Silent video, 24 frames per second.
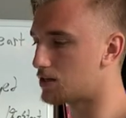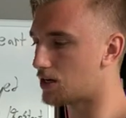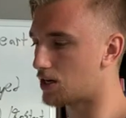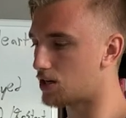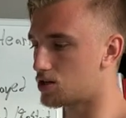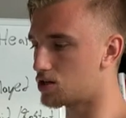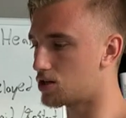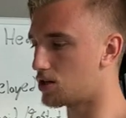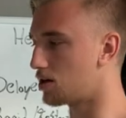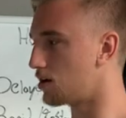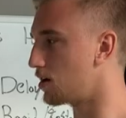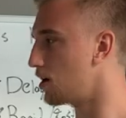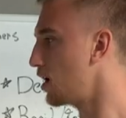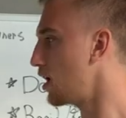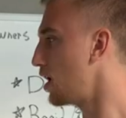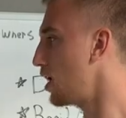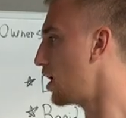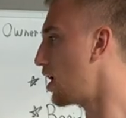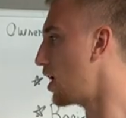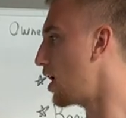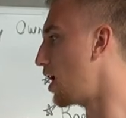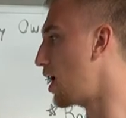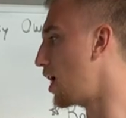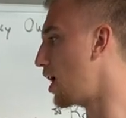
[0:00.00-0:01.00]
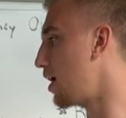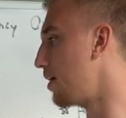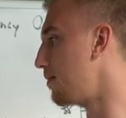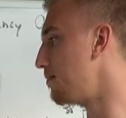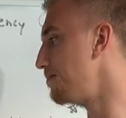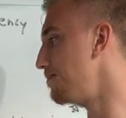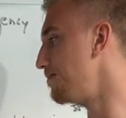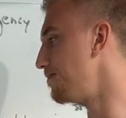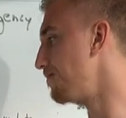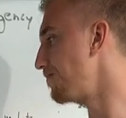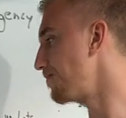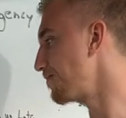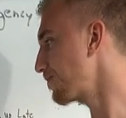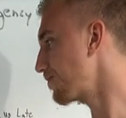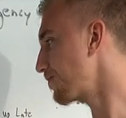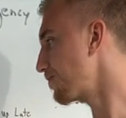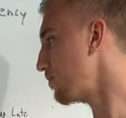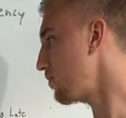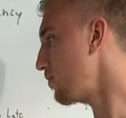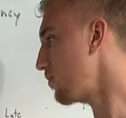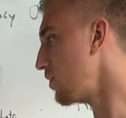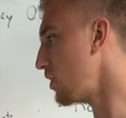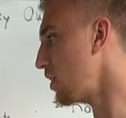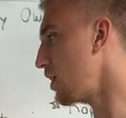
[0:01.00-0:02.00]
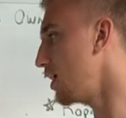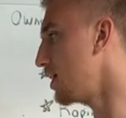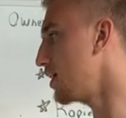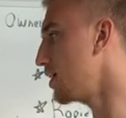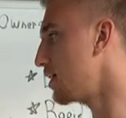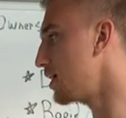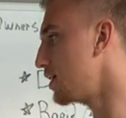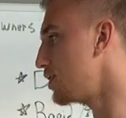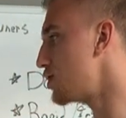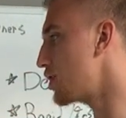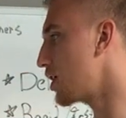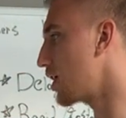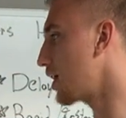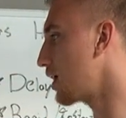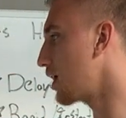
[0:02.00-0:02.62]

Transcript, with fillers: section um, in Lead Gen